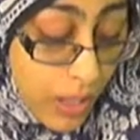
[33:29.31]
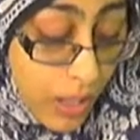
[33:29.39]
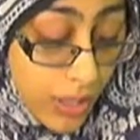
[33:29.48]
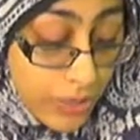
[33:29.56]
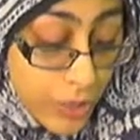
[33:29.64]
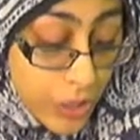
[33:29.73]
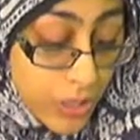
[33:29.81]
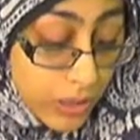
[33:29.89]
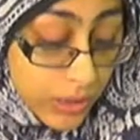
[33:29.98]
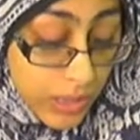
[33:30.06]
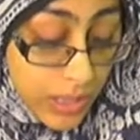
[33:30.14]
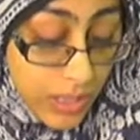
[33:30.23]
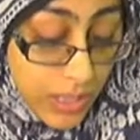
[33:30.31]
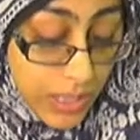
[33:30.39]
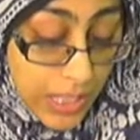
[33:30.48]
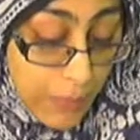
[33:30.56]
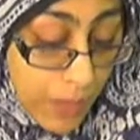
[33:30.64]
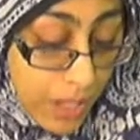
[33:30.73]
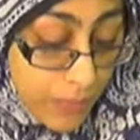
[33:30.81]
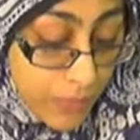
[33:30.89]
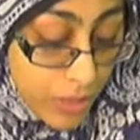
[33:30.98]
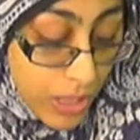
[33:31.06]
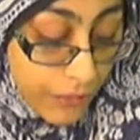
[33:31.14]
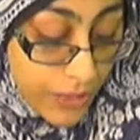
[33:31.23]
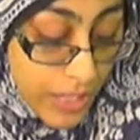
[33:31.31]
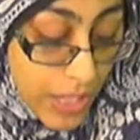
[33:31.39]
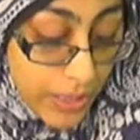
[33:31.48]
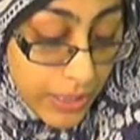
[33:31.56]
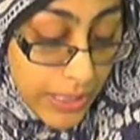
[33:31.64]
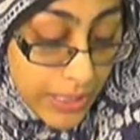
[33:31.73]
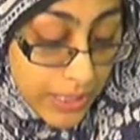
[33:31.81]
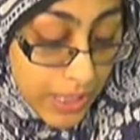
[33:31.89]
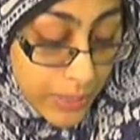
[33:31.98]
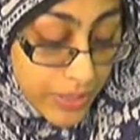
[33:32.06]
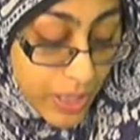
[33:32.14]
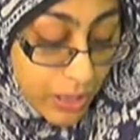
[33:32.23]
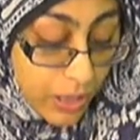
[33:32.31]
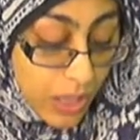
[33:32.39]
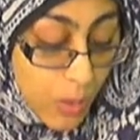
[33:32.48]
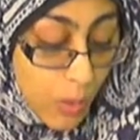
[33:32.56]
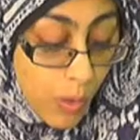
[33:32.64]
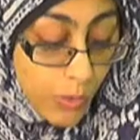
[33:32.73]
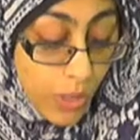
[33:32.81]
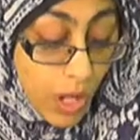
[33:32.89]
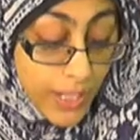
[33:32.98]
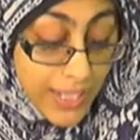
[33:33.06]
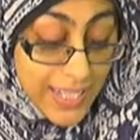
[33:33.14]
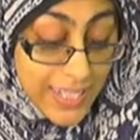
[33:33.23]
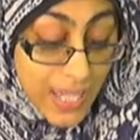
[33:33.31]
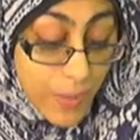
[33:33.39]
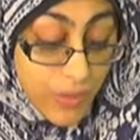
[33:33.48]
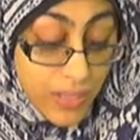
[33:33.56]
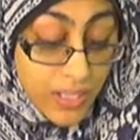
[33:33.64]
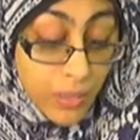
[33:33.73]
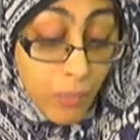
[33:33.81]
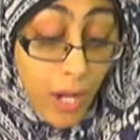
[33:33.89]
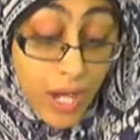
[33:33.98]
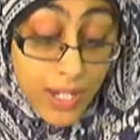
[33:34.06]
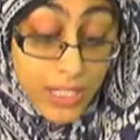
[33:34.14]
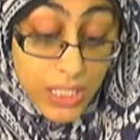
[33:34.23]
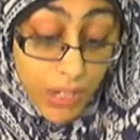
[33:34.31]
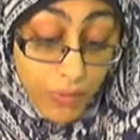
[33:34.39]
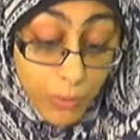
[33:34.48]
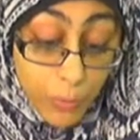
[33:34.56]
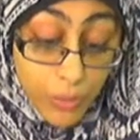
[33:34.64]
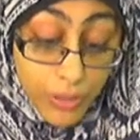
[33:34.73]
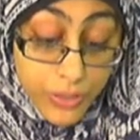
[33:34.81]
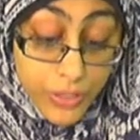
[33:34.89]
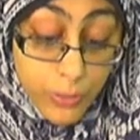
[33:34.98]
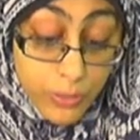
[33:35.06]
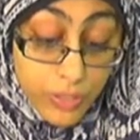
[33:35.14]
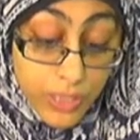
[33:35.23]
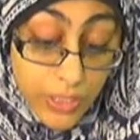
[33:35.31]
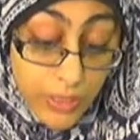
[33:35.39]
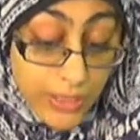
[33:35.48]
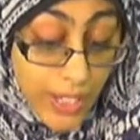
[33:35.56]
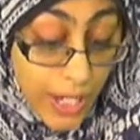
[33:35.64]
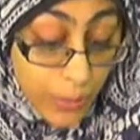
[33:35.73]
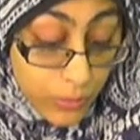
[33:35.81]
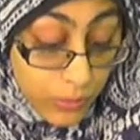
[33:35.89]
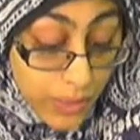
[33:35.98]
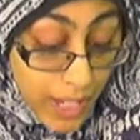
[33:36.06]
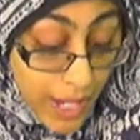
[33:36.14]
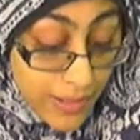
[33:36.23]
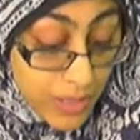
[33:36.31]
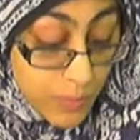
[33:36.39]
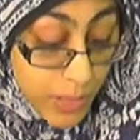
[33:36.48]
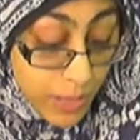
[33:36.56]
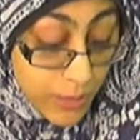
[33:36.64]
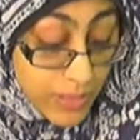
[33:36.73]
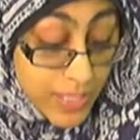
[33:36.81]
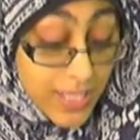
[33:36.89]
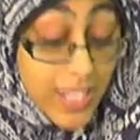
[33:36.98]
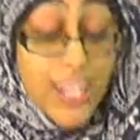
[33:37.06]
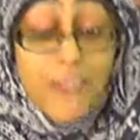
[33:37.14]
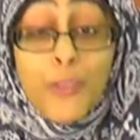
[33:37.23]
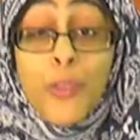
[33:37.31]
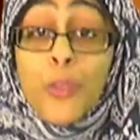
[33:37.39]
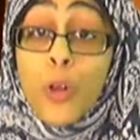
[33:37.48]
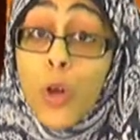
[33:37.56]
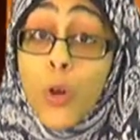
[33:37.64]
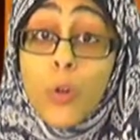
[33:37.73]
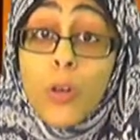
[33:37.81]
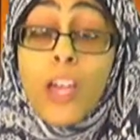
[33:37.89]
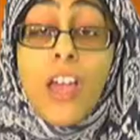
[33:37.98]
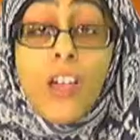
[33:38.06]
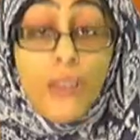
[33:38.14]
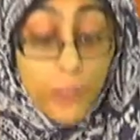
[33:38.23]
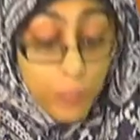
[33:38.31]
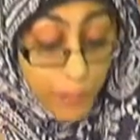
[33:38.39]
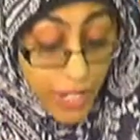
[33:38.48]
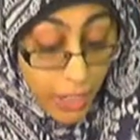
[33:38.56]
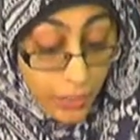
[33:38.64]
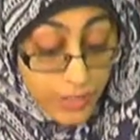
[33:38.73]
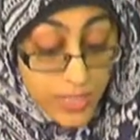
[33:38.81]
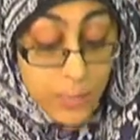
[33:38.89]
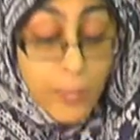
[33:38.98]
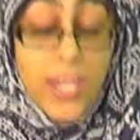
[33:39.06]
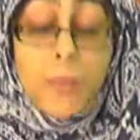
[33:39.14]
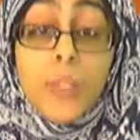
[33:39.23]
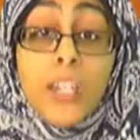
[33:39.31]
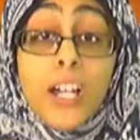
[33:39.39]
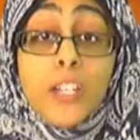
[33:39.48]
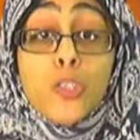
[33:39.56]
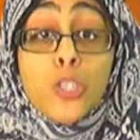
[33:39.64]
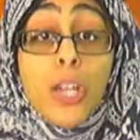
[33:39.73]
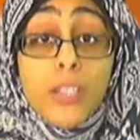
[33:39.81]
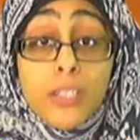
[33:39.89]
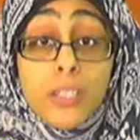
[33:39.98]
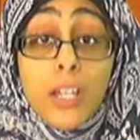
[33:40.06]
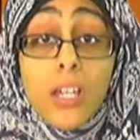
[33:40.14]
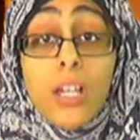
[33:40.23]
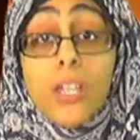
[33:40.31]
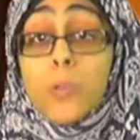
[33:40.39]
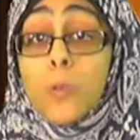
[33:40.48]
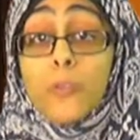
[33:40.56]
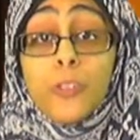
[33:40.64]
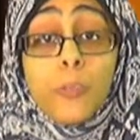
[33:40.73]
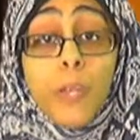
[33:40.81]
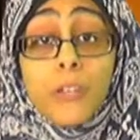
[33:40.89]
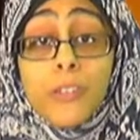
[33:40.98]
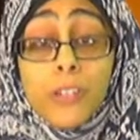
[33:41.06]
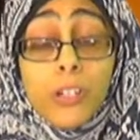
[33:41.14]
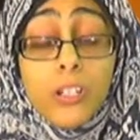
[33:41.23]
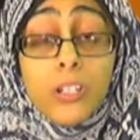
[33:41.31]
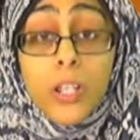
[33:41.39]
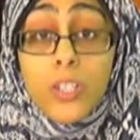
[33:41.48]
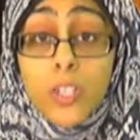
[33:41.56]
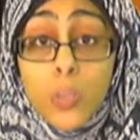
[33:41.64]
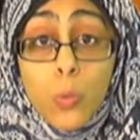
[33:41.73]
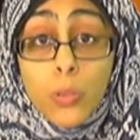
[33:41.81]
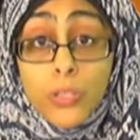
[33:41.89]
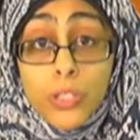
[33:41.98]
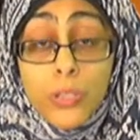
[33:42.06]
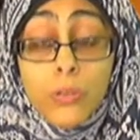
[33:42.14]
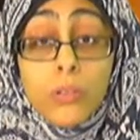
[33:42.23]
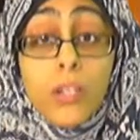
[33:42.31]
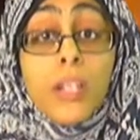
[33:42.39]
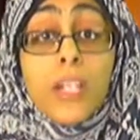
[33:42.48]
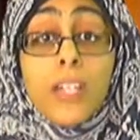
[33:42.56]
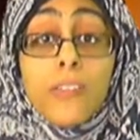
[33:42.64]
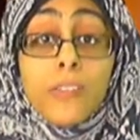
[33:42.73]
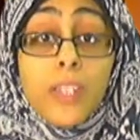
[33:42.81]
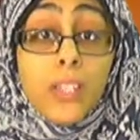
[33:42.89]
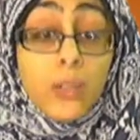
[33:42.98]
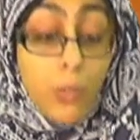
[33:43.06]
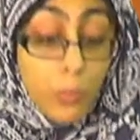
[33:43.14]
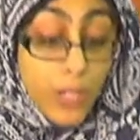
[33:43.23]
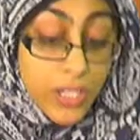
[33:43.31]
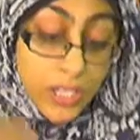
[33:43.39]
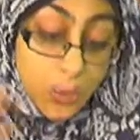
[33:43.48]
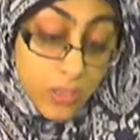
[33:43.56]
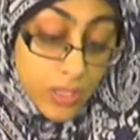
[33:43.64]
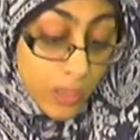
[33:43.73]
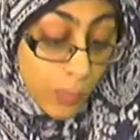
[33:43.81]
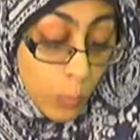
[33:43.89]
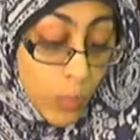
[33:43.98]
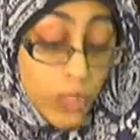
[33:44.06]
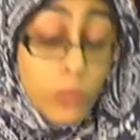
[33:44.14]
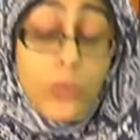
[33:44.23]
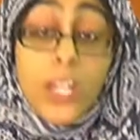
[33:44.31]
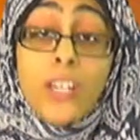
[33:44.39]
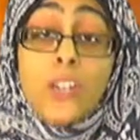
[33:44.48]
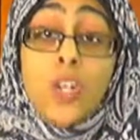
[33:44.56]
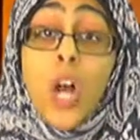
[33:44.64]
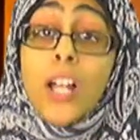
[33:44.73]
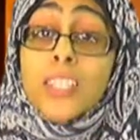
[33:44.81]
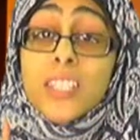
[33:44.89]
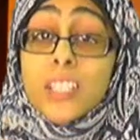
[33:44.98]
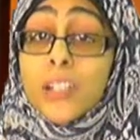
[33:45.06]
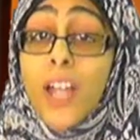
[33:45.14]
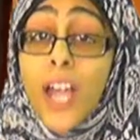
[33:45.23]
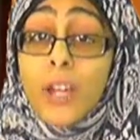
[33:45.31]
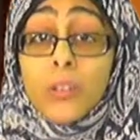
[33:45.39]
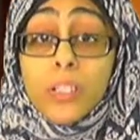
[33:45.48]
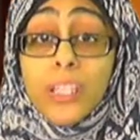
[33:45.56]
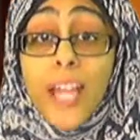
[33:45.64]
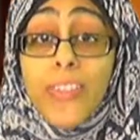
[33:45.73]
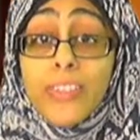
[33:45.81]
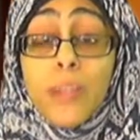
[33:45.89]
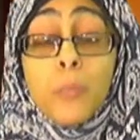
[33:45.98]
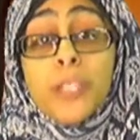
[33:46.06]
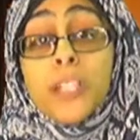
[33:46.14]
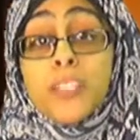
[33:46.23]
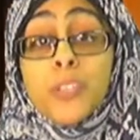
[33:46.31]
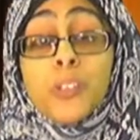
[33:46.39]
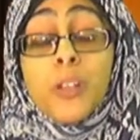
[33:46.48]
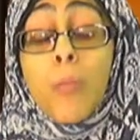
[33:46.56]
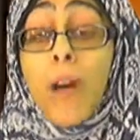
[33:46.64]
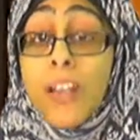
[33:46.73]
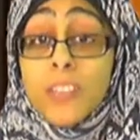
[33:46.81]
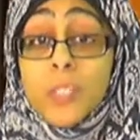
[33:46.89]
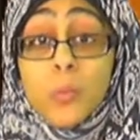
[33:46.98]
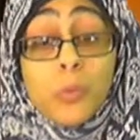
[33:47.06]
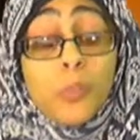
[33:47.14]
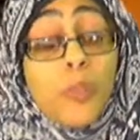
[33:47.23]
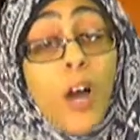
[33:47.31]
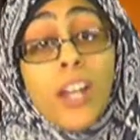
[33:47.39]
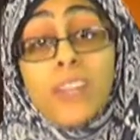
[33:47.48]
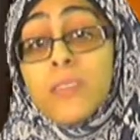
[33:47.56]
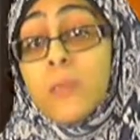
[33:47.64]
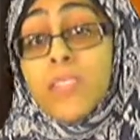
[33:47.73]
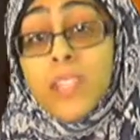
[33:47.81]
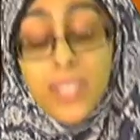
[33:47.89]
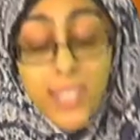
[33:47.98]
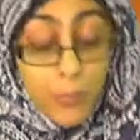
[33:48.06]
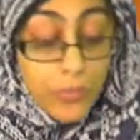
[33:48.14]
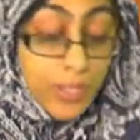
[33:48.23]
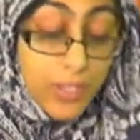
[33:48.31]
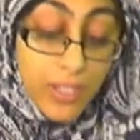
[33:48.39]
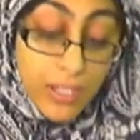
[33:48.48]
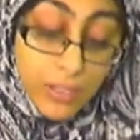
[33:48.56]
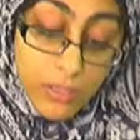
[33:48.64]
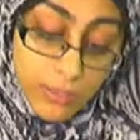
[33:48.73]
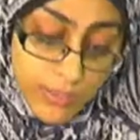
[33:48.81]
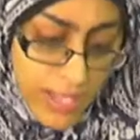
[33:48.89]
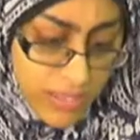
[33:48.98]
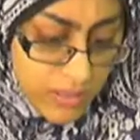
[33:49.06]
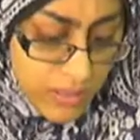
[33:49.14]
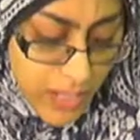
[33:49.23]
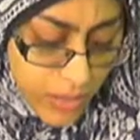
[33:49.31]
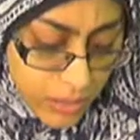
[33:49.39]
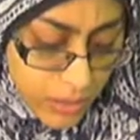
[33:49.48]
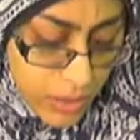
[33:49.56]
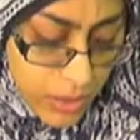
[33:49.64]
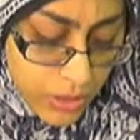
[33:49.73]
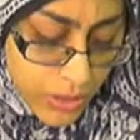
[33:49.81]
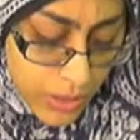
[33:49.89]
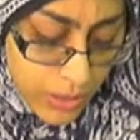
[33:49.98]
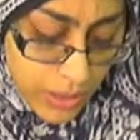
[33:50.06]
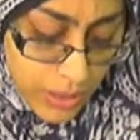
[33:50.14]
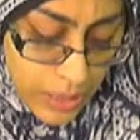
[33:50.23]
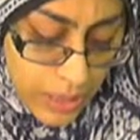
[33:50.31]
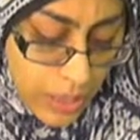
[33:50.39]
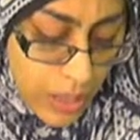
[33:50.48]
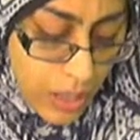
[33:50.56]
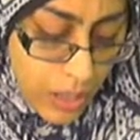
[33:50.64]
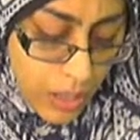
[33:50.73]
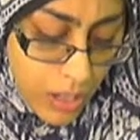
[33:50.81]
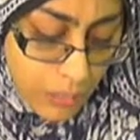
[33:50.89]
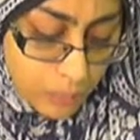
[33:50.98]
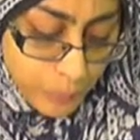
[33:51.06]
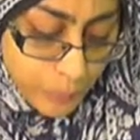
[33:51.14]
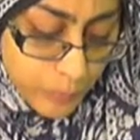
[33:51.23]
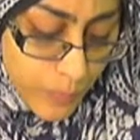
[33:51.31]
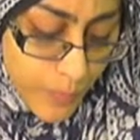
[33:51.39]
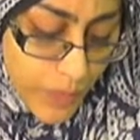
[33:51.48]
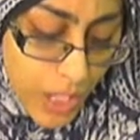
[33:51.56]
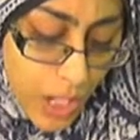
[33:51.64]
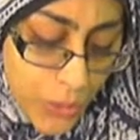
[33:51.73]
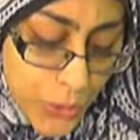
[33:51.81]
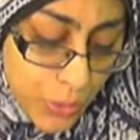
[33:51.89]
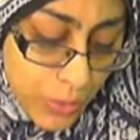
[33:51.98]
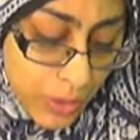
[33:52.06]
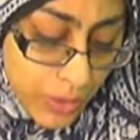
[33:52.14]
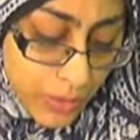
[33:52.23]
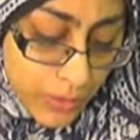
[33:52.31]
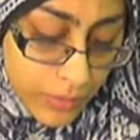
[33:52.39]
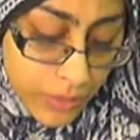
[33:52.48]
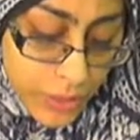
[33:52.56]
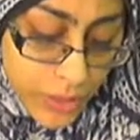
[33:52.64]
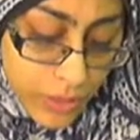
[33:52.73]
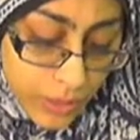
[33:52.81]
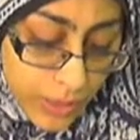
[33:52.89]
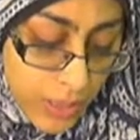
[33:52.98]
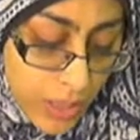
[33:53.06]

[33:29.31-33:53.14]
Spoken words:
Additionally, Imam Jafar Sadiq alayhi salam said, "Allah will not accept the namaz of the person who stares angrily at his parents, even though their parents may be unjust." So if your parents aren't just towards you, if they oppress you in some way, you cannot stare angrily at them, because your namazes will not even be accepted. So that's actually interesting. Also, additionally,